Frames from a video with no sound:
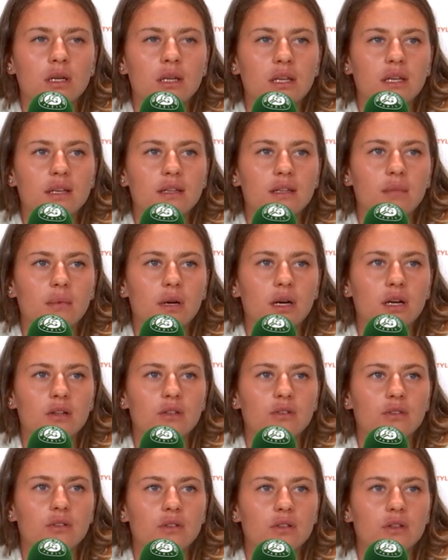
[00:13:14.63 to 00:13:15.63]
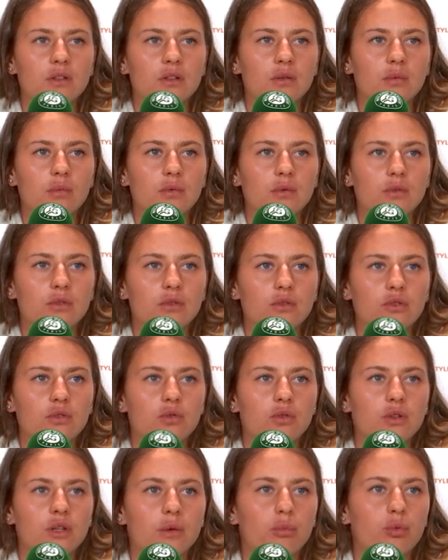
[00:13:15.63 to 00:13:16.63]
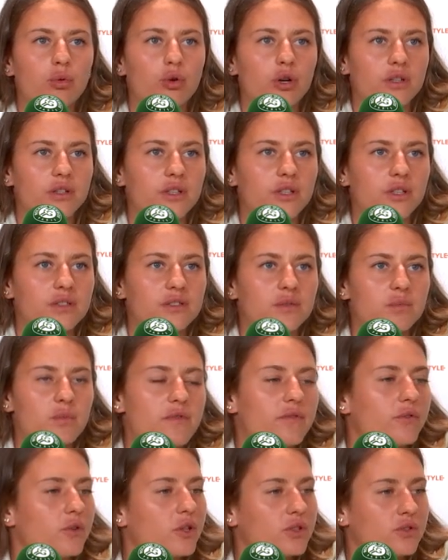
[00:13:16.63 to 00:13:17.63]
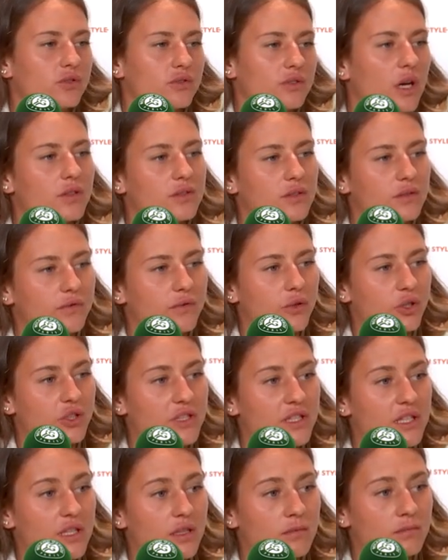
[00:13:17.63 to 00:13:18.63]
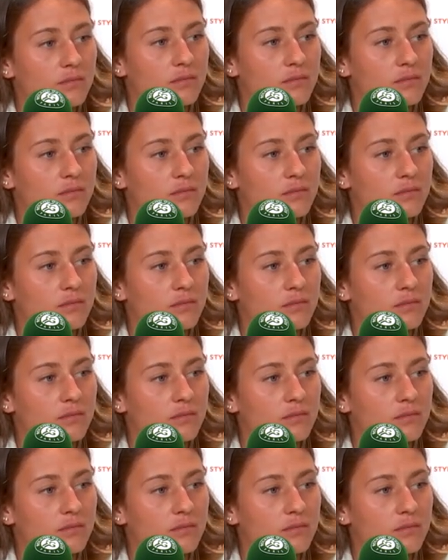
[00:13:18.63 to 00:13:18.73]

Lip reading: kick them out to the borders before 2014.